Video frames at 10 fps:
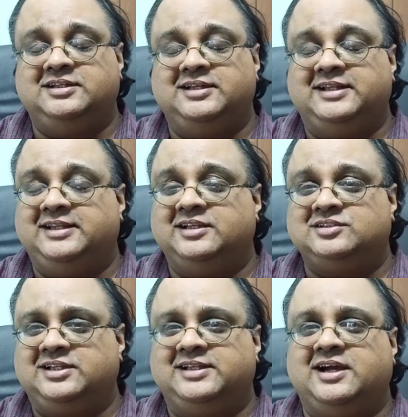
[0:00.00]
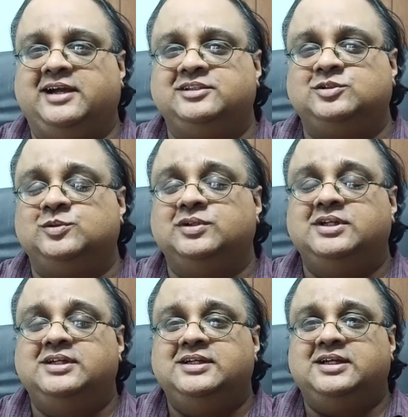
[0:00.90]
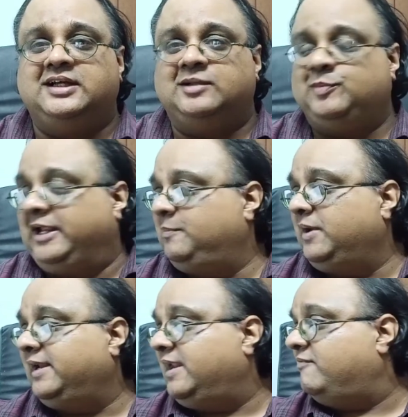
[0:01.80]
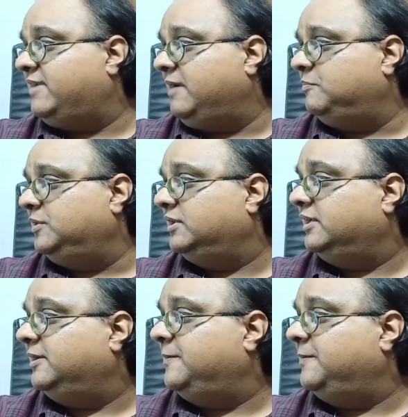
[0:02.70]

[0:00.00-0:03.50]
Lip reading: in their high school, played by Nev Campbell.